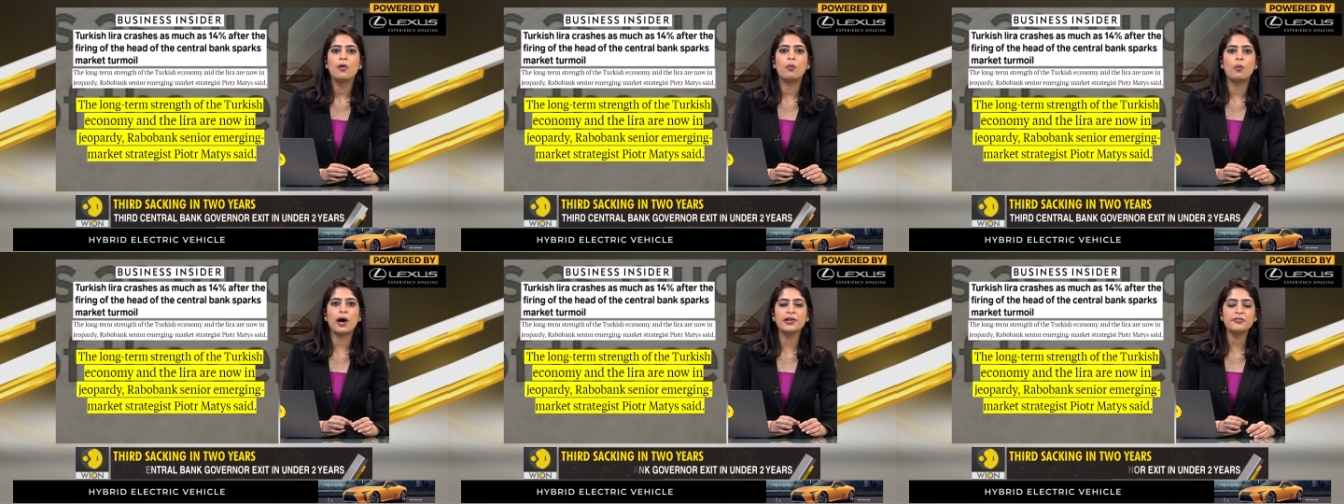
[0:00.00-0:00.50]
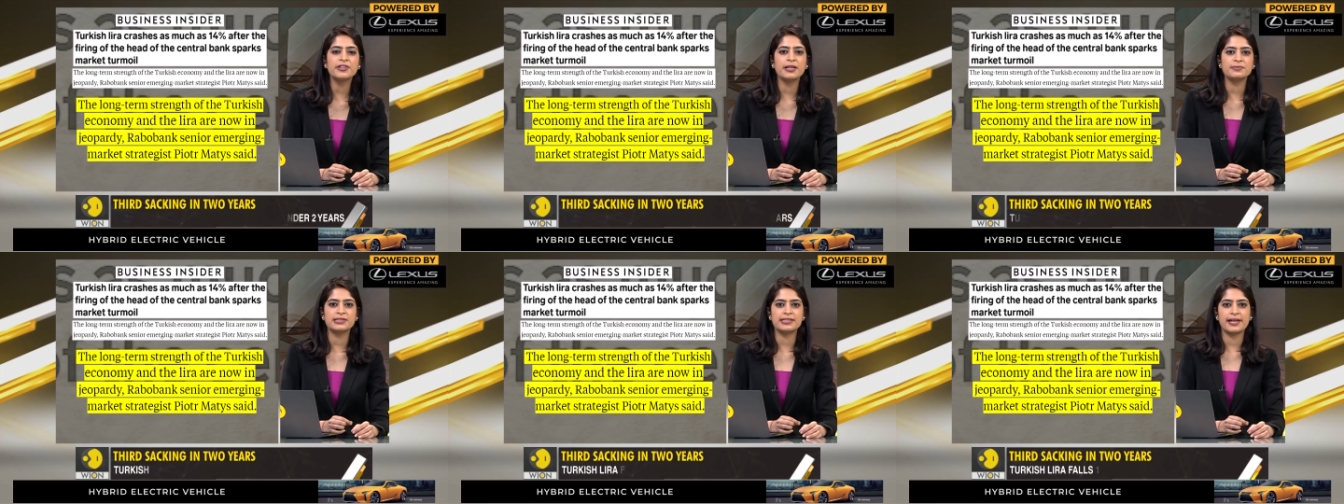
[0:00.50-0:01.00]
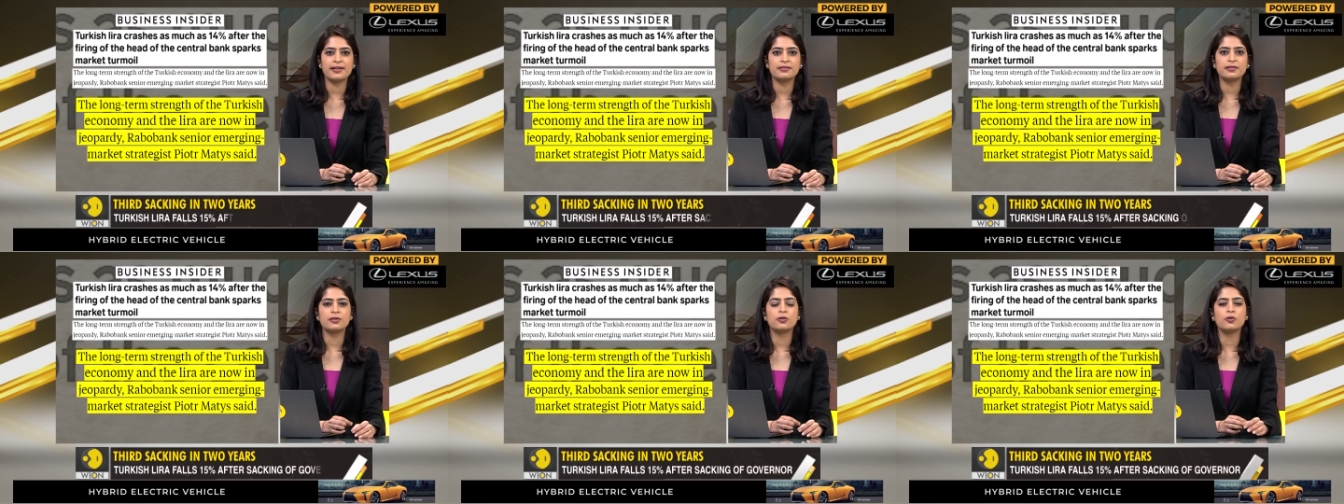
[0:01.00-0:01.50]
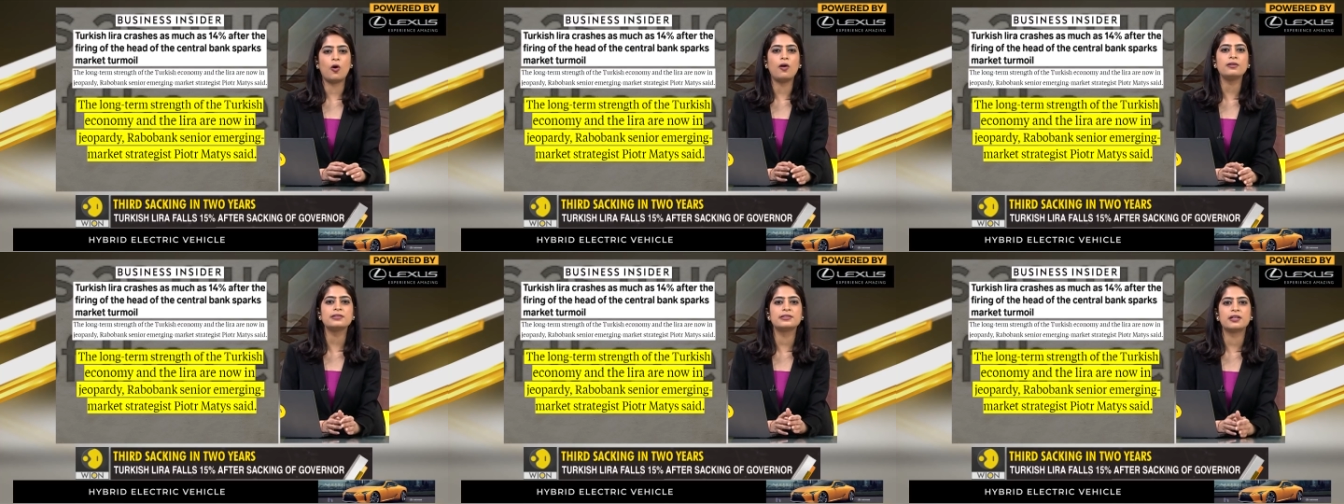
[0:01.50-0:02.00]
One of them said the
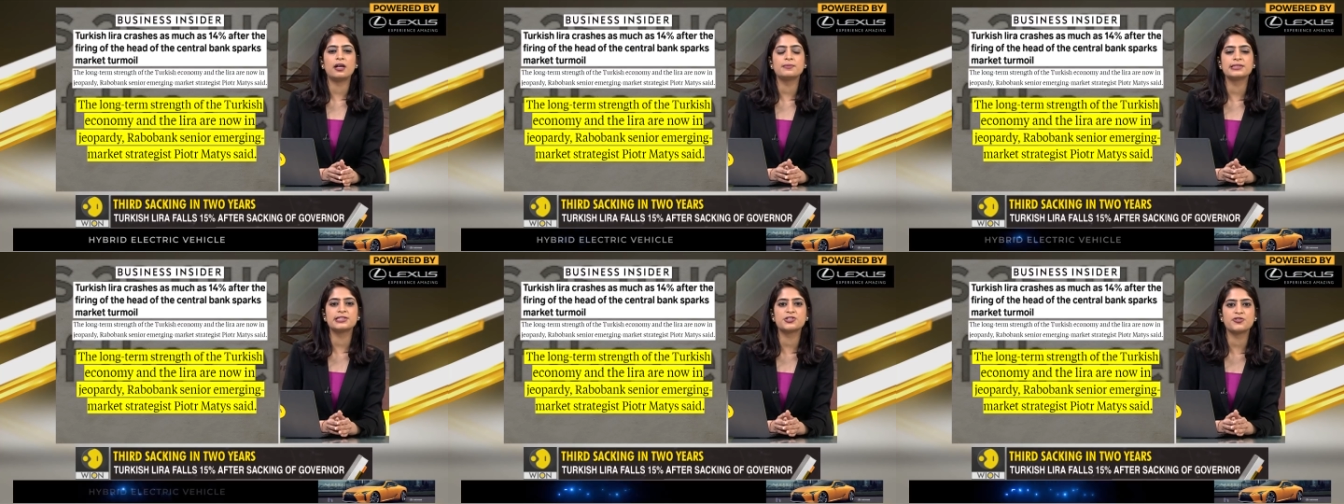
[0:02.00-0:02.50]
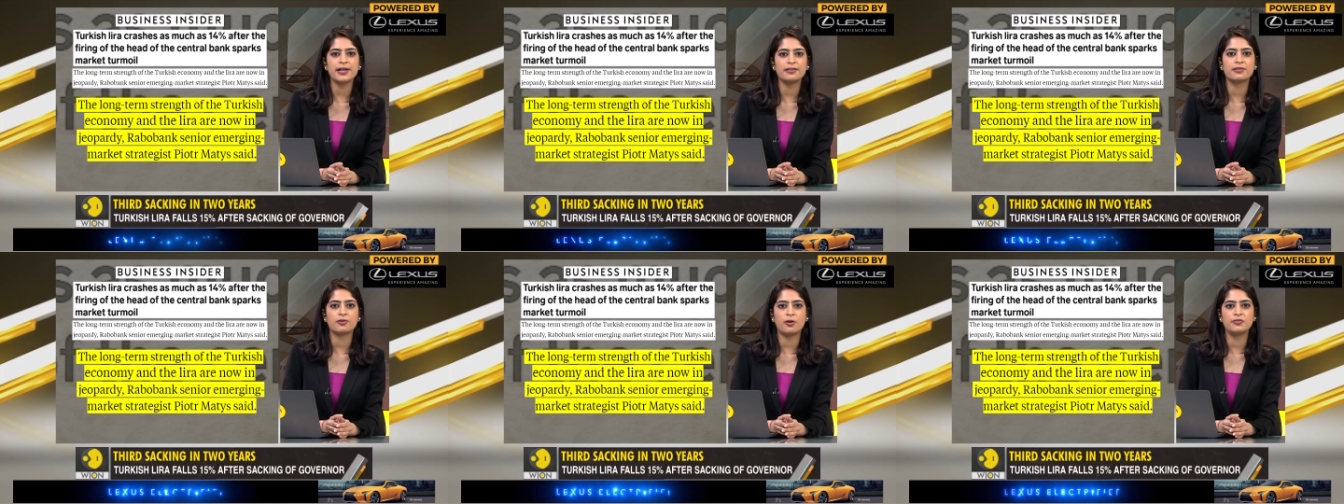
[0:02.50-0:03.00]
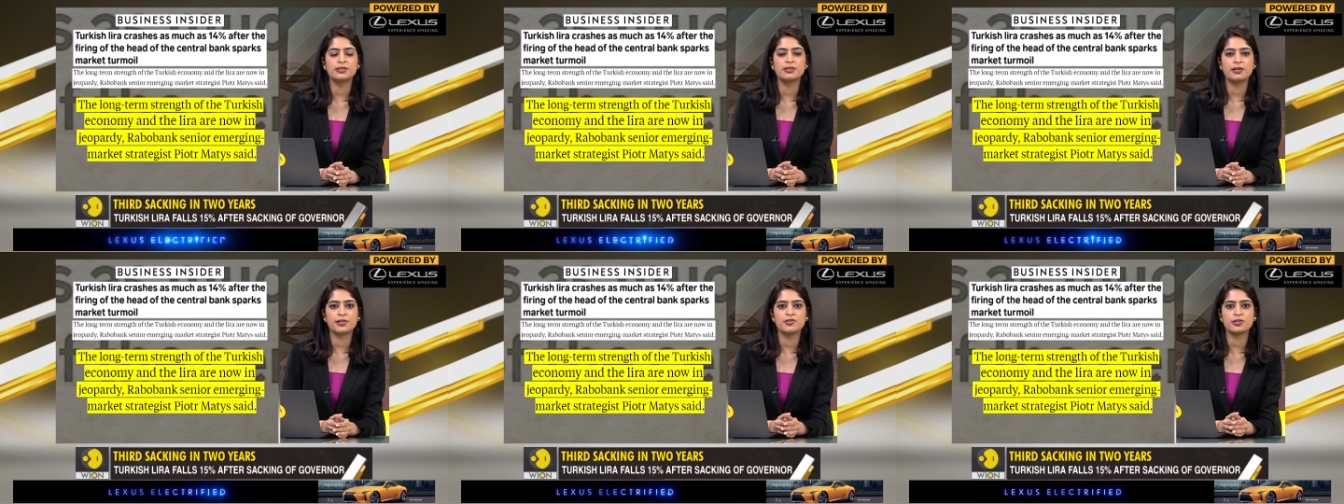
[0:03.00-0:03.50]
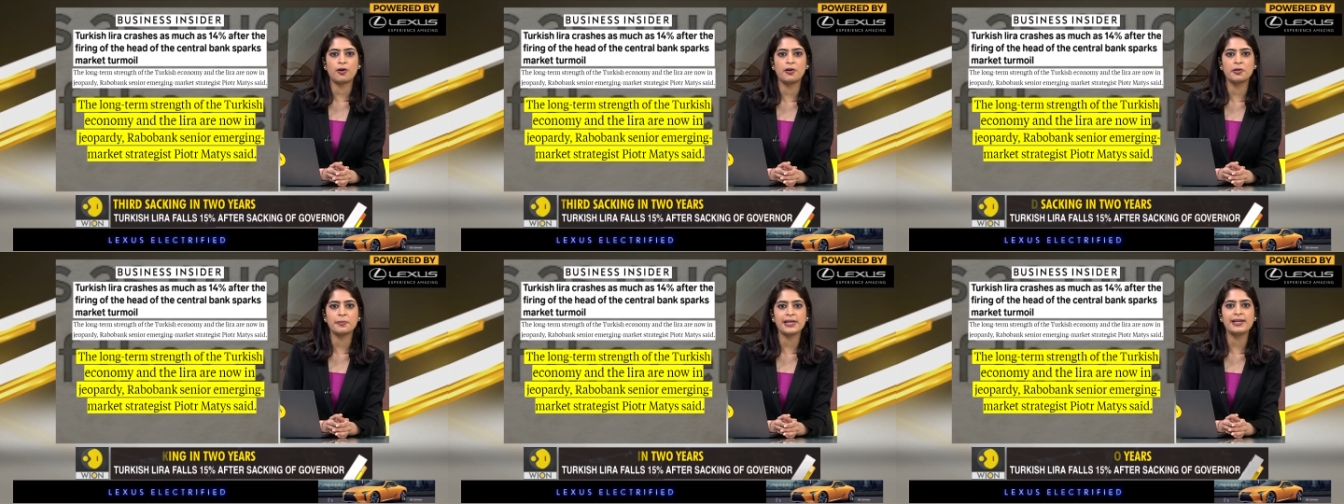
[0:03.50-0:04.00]
long-term strength of the Turkish
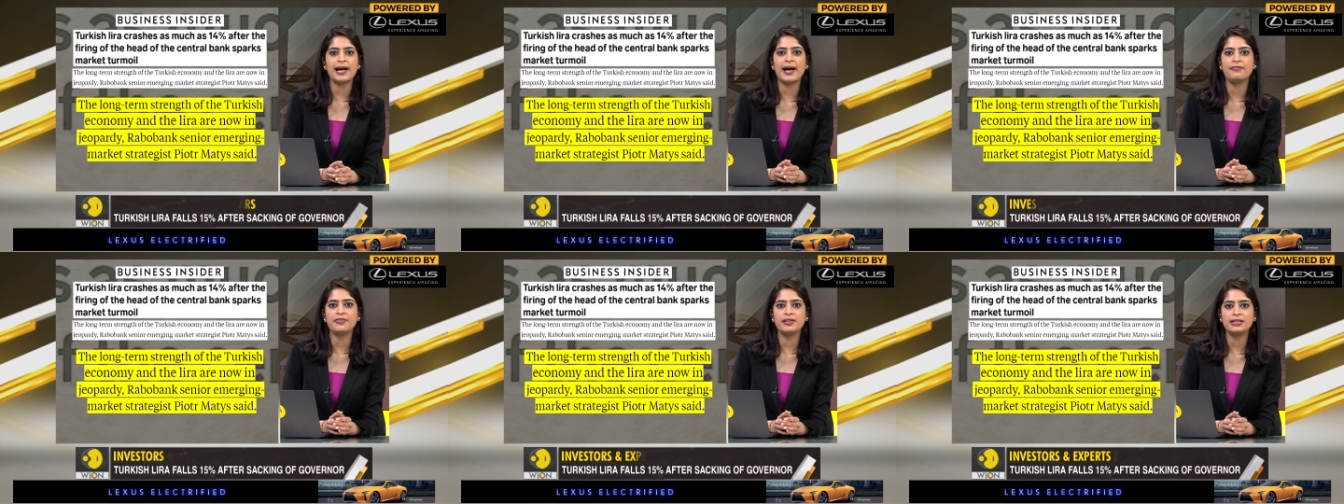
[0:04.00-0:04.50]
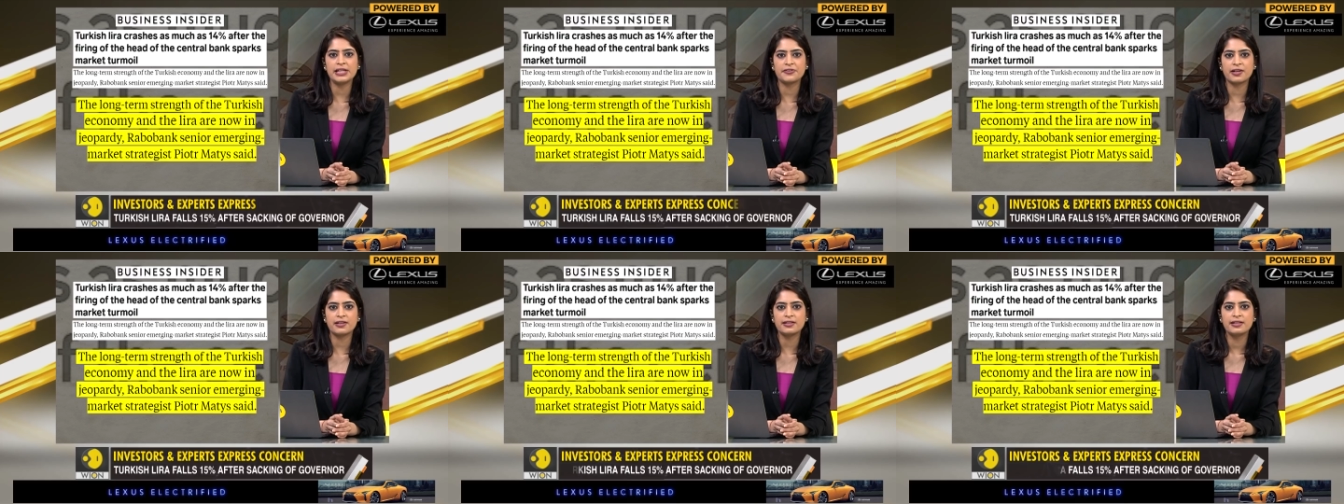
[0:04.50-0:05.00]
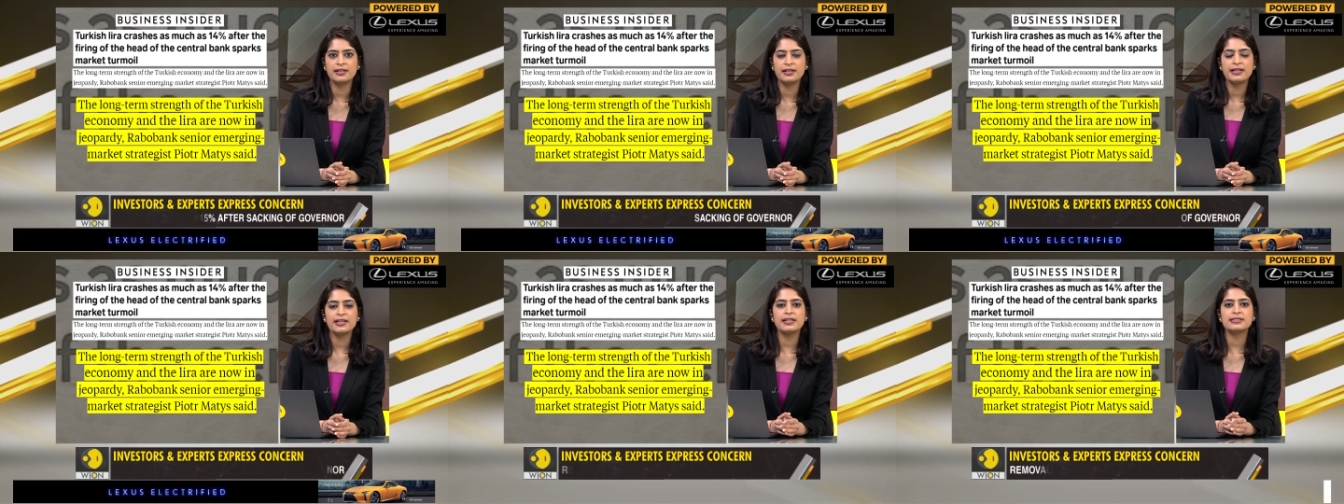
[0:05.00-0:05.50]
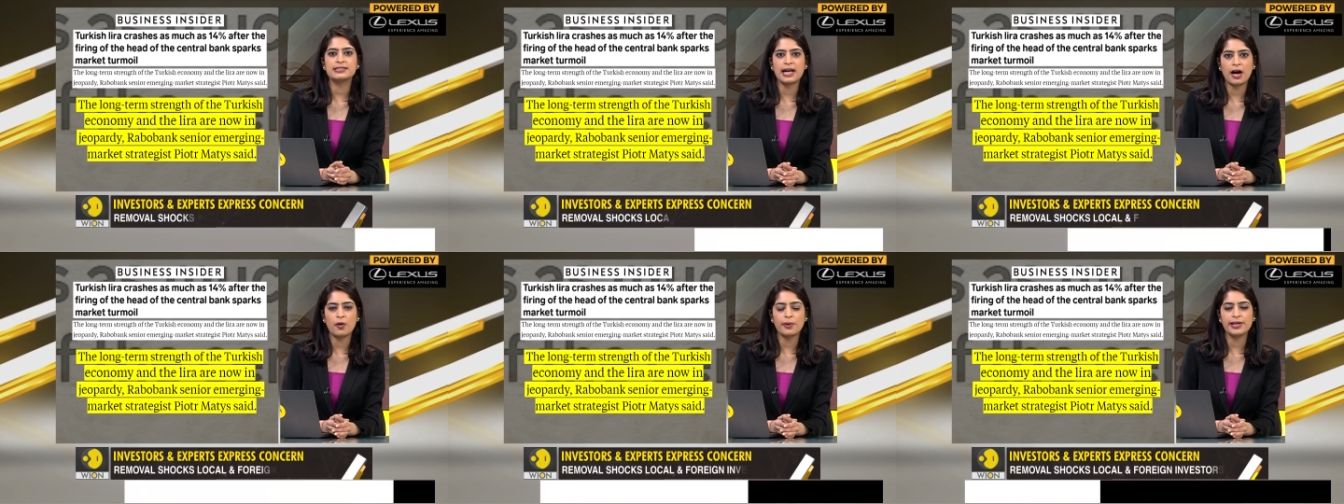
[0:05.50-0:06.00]
economy and the lira is
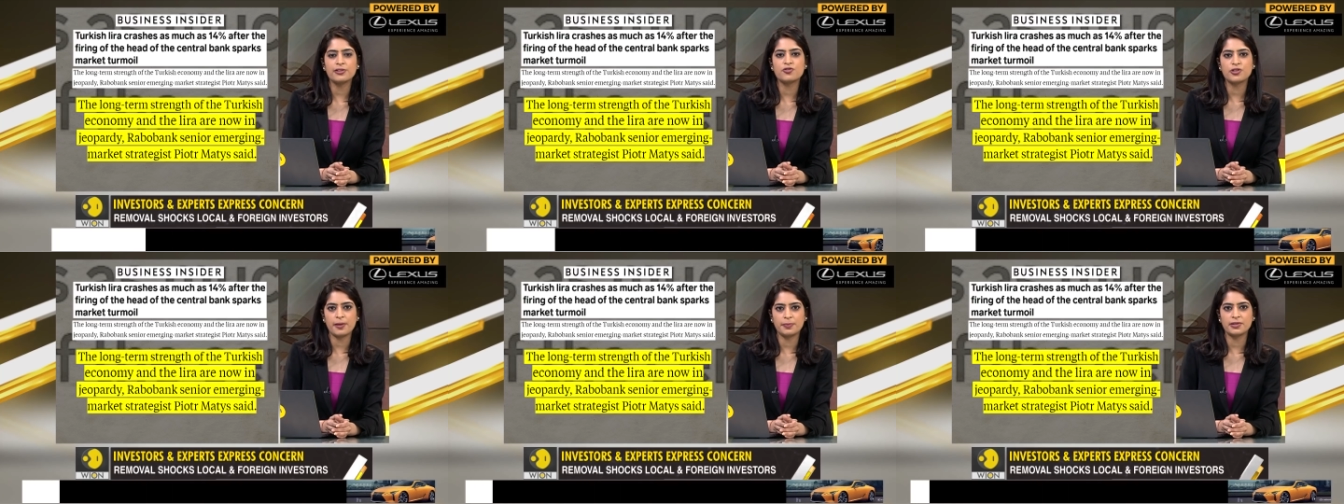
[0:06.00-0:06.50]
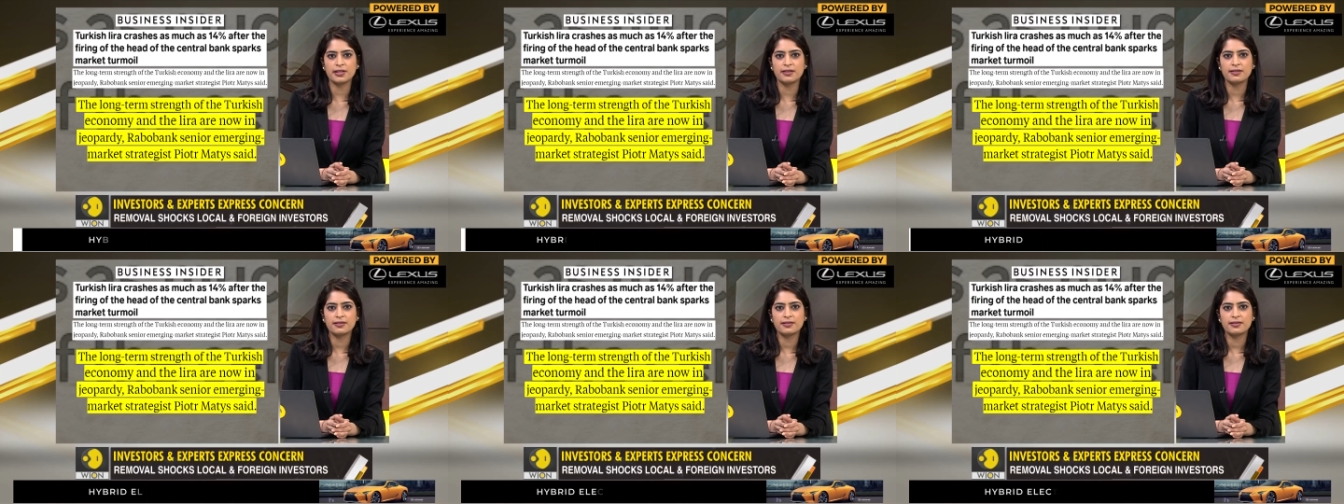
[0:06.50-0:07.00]
now in jeopardy.